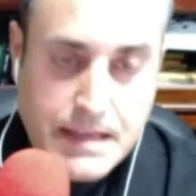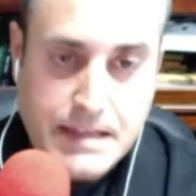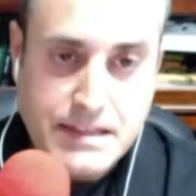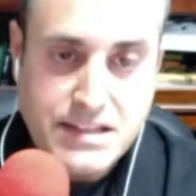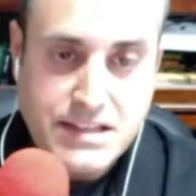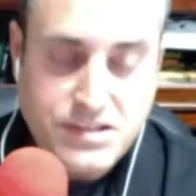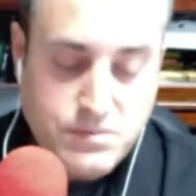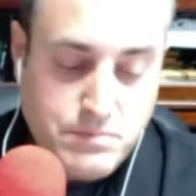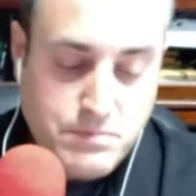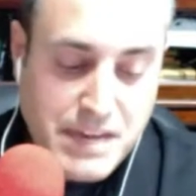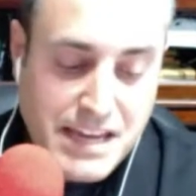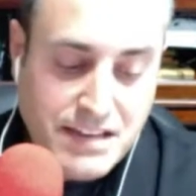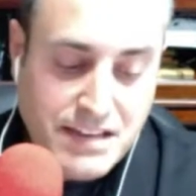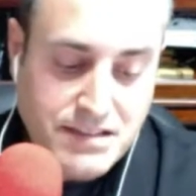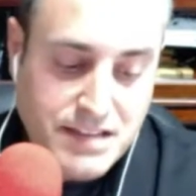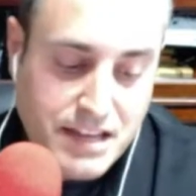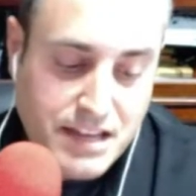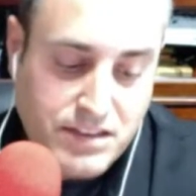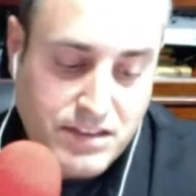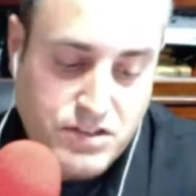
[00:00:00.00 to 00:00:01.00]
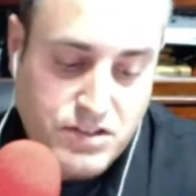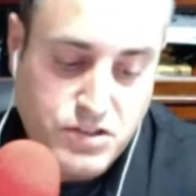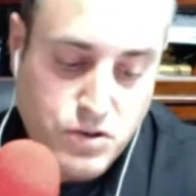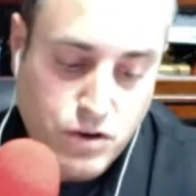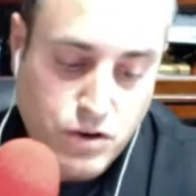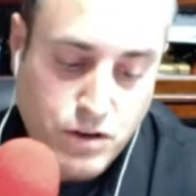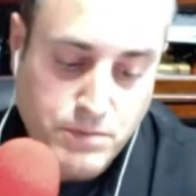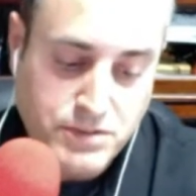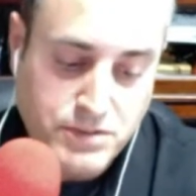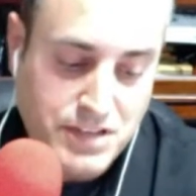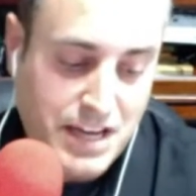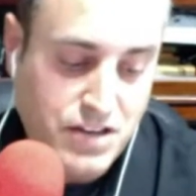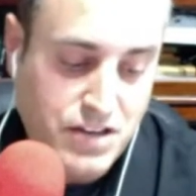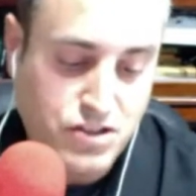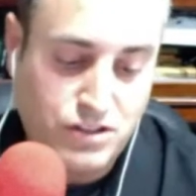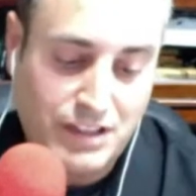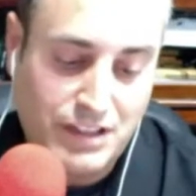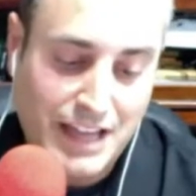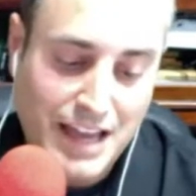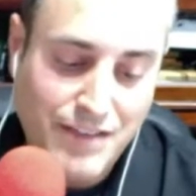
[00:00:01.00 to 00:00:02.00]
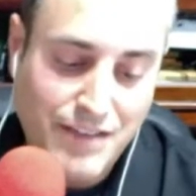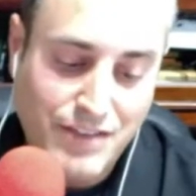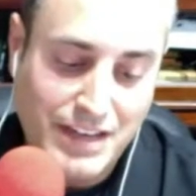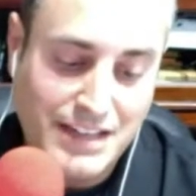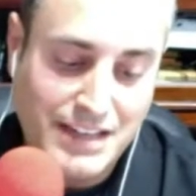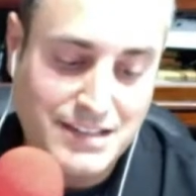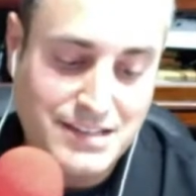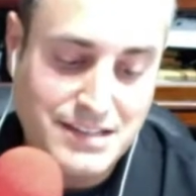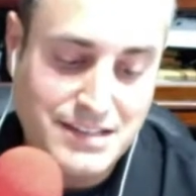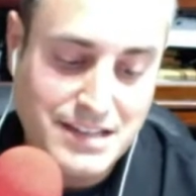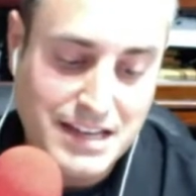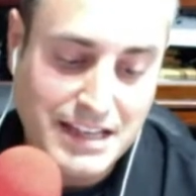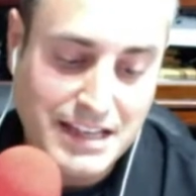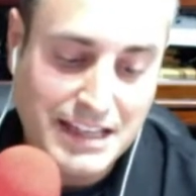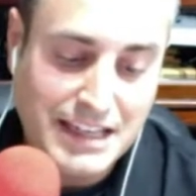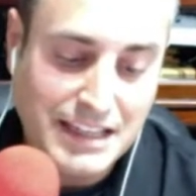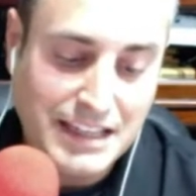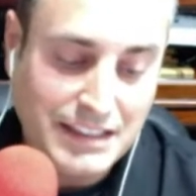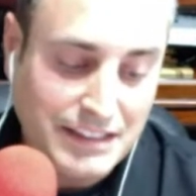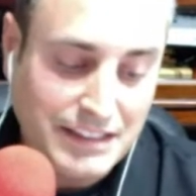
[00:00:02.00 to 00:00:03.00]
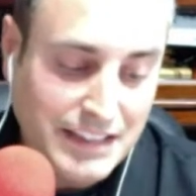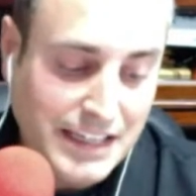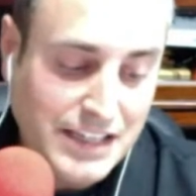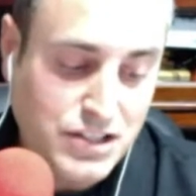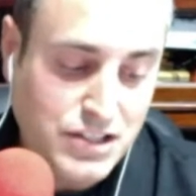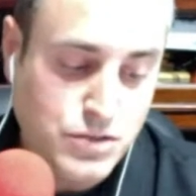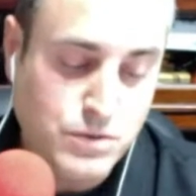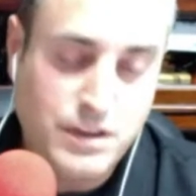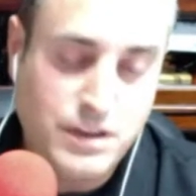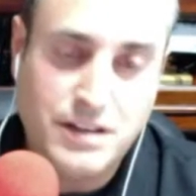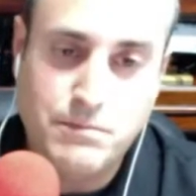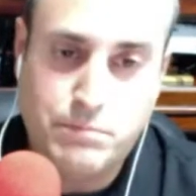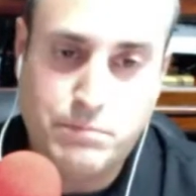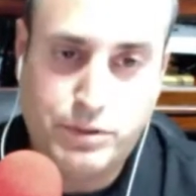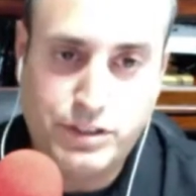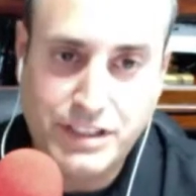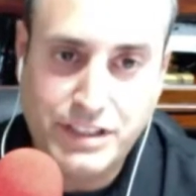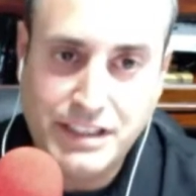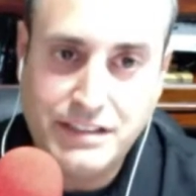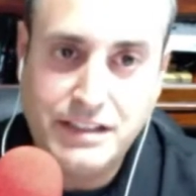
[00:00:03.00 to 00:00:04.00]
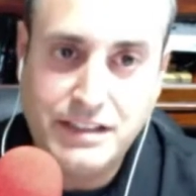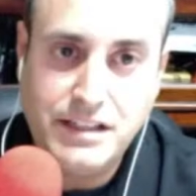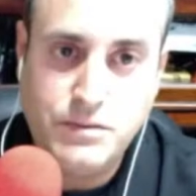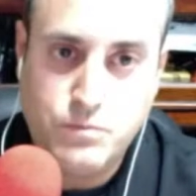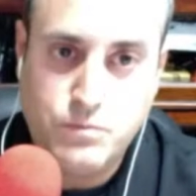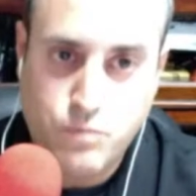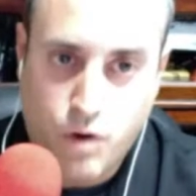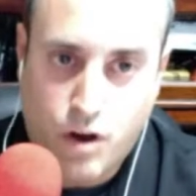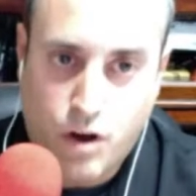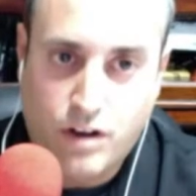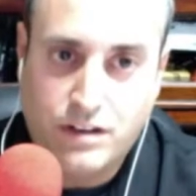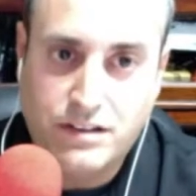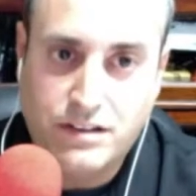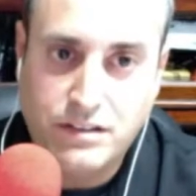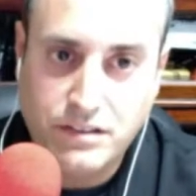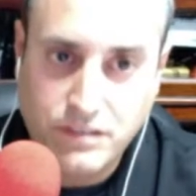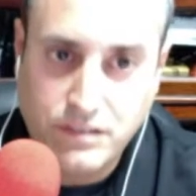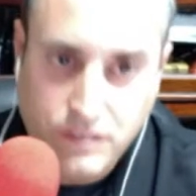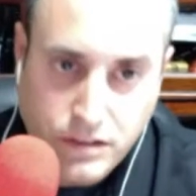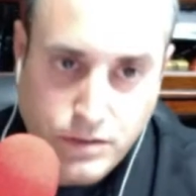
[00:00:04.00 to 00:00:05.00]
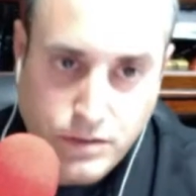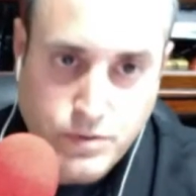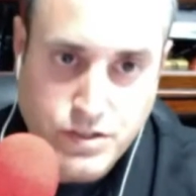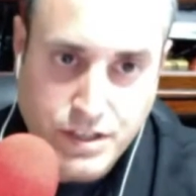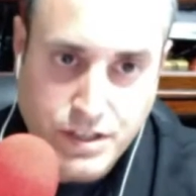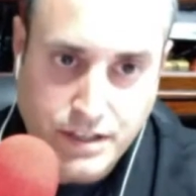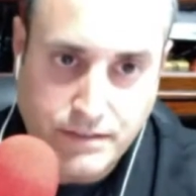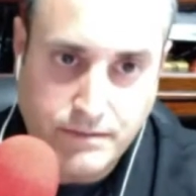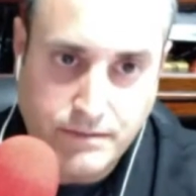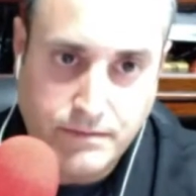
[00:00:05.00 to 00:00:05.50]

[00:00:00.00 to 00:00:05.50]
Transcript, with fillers: This means that the circumstantial evidence can lead to a completely wrong conclusion.